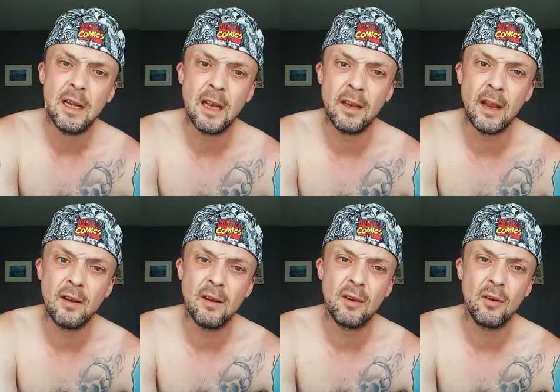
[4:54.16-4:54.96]
and
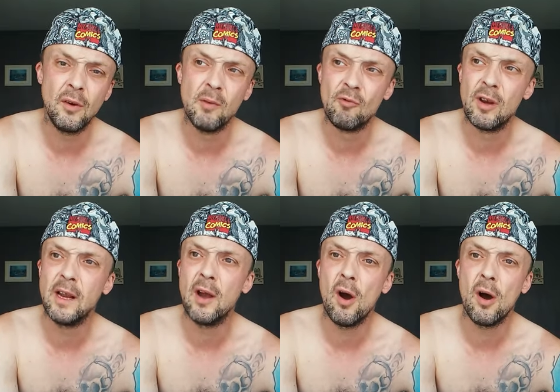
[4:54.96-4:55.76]
then got him really
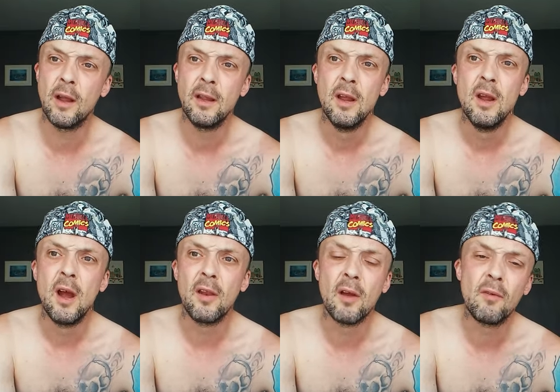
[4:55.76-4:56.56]
high.
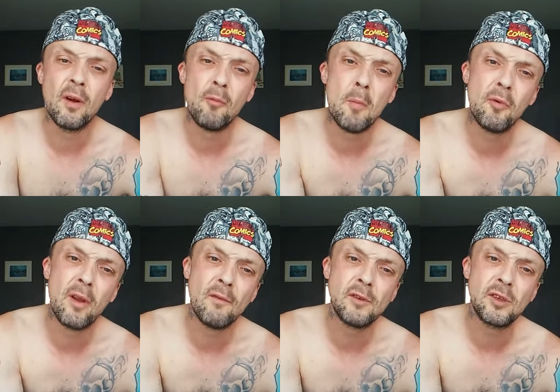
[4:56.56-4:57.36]
I remember
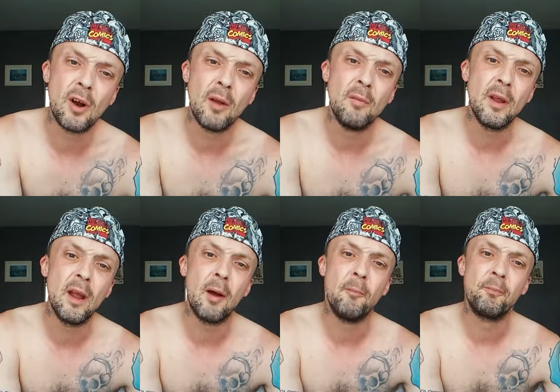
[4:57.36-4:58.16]
another time
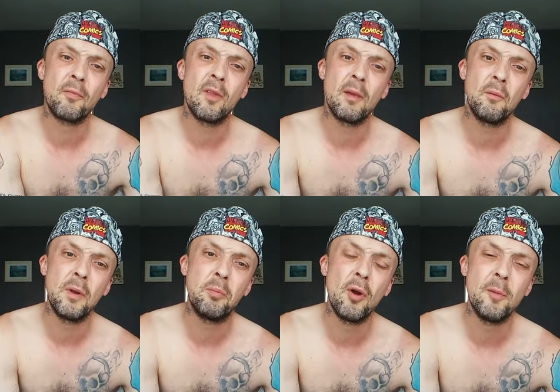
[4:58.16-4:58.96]
that
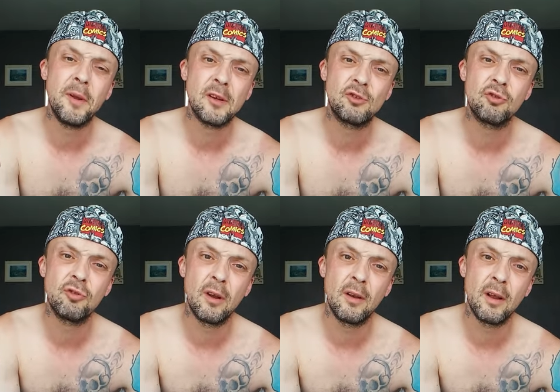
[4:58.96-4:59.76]
we put him in a
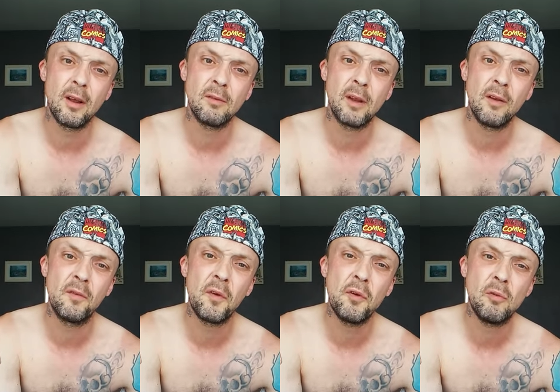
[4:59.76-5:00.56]

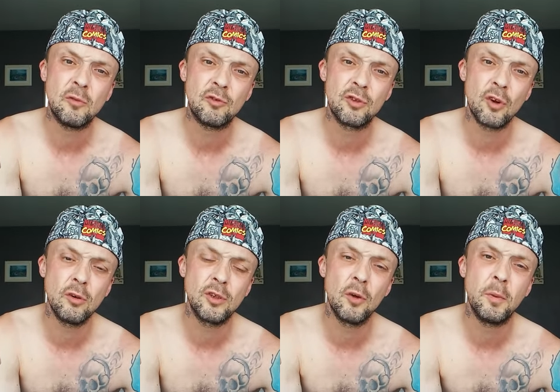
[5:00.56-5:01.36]
Foodle
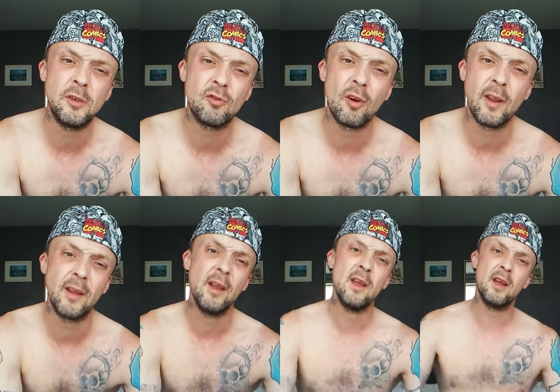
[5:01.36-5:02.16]
shopping trolley,
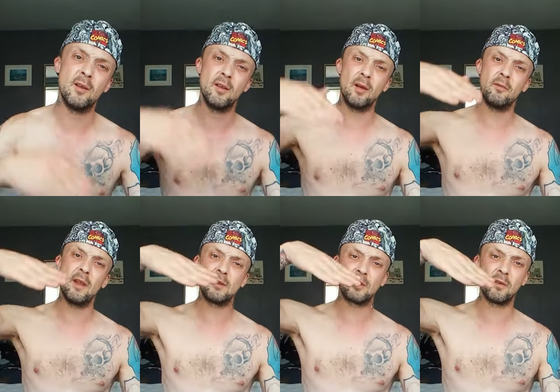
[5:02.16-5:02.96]
and next to the